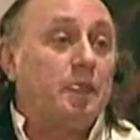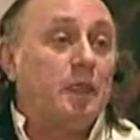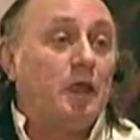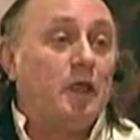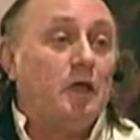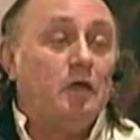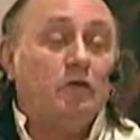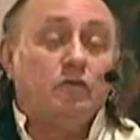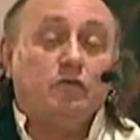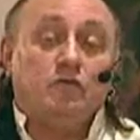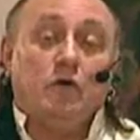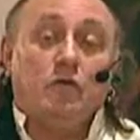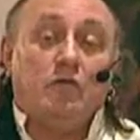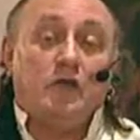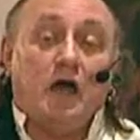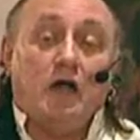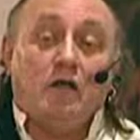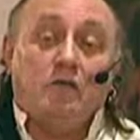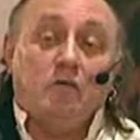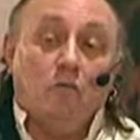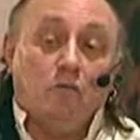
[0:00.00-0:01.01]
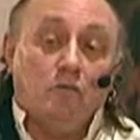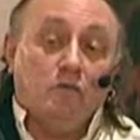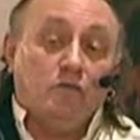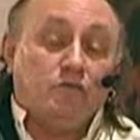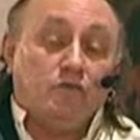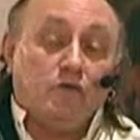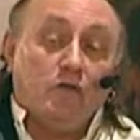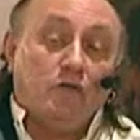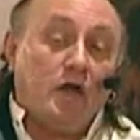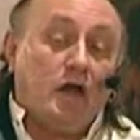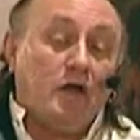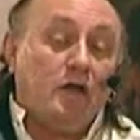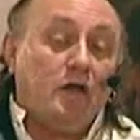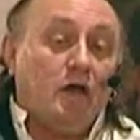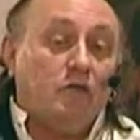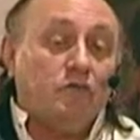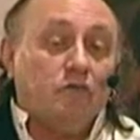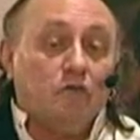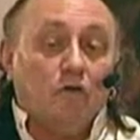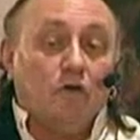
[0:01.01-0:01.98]
So that
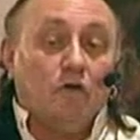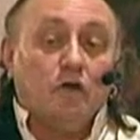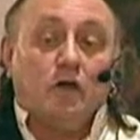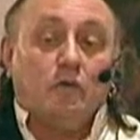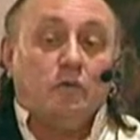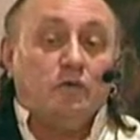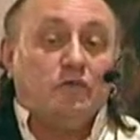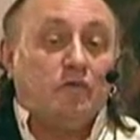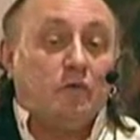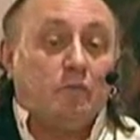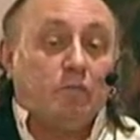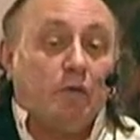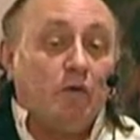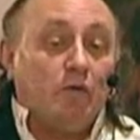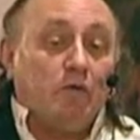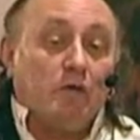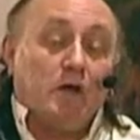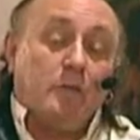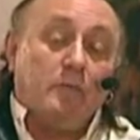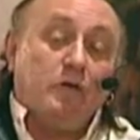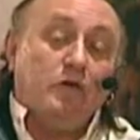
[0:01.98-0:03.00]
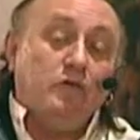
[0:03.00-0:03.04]
as a neurolinguistic programmer,